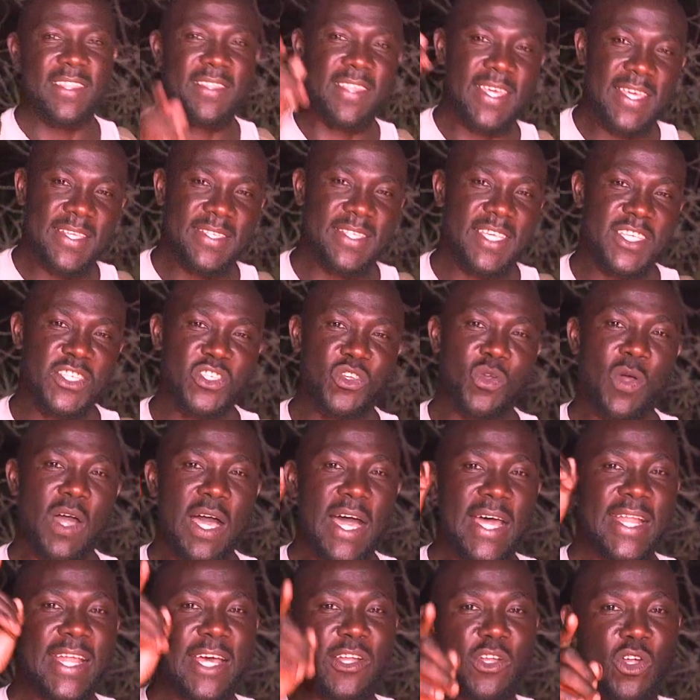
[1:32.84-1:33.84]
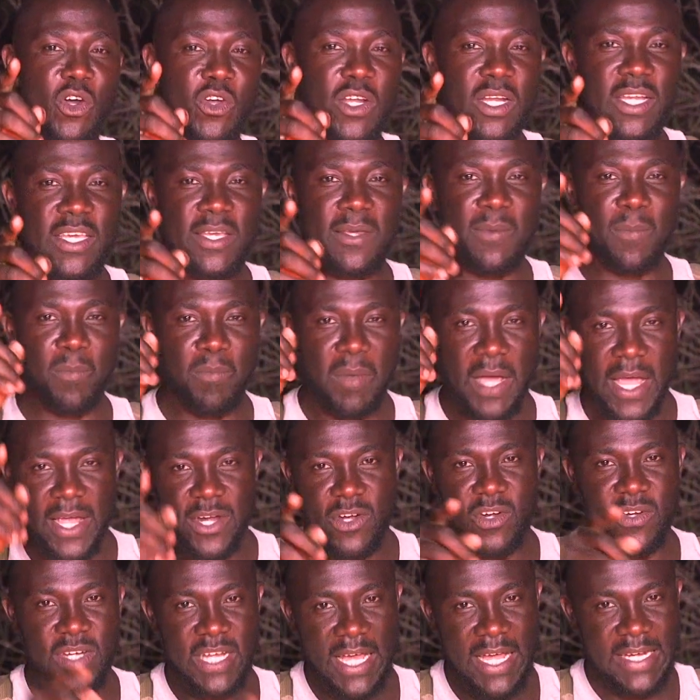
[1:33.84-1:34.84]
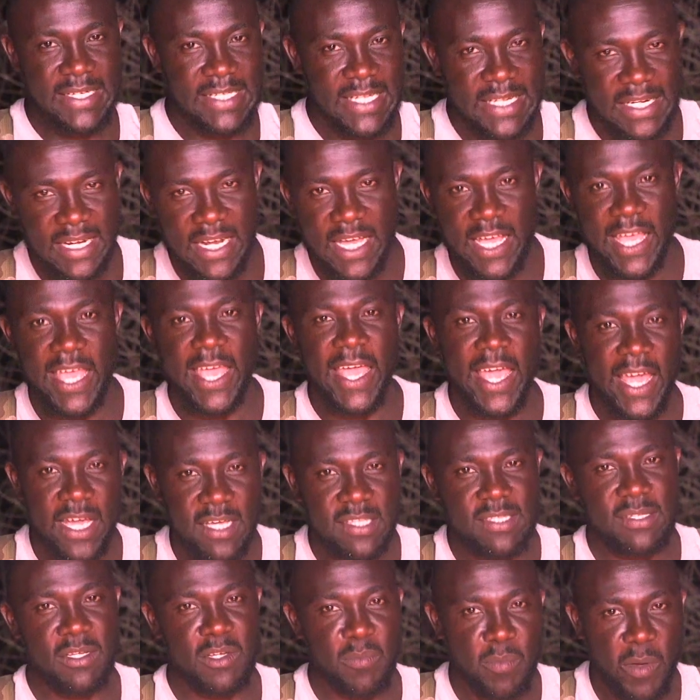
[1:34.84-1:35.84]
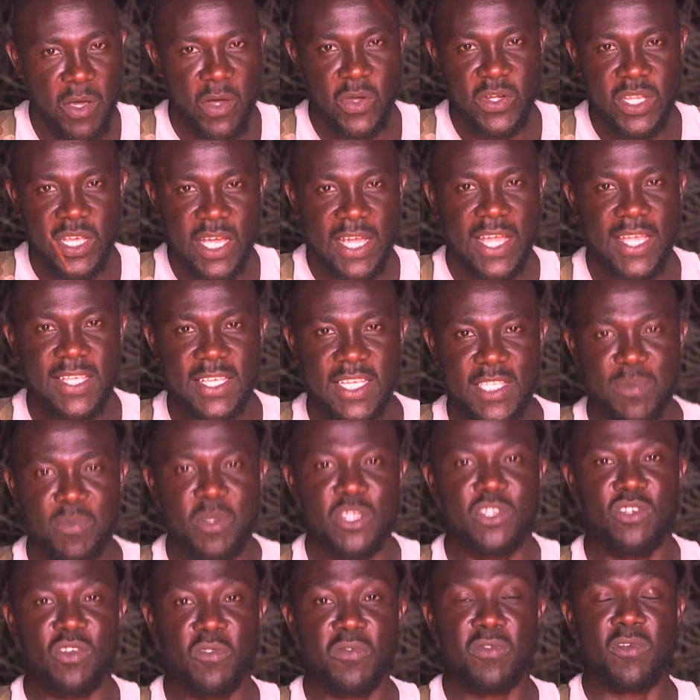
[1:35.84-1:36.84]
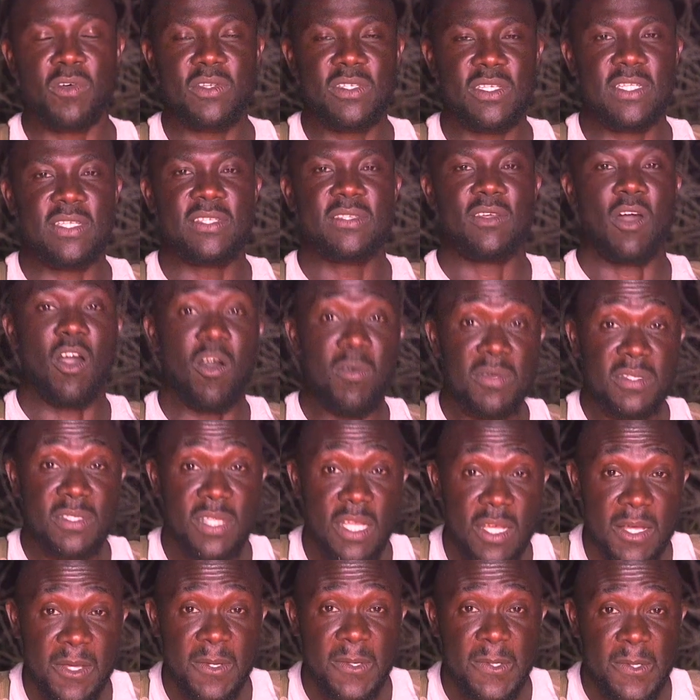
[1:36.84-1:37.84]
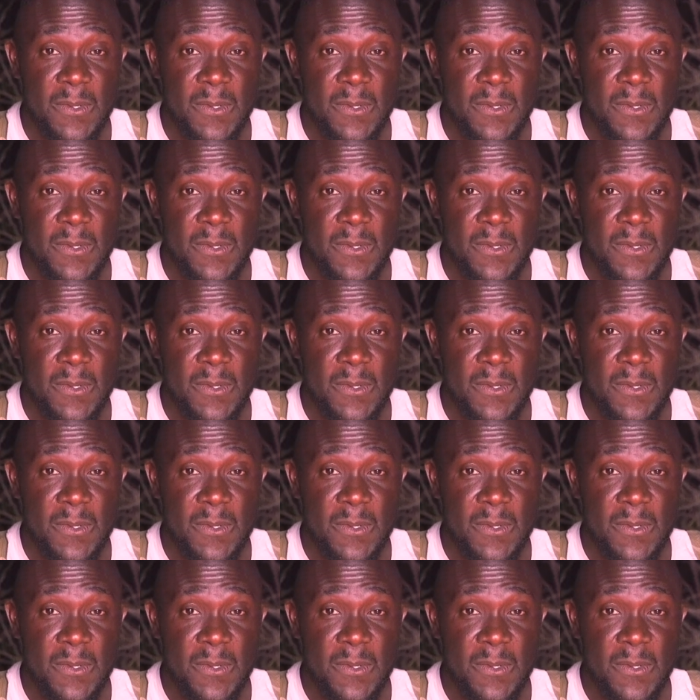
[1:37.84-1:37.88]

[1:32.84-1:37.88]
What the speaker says: This is your one and only Byron Adera, ex and pioneer Kenya Special Forces officer,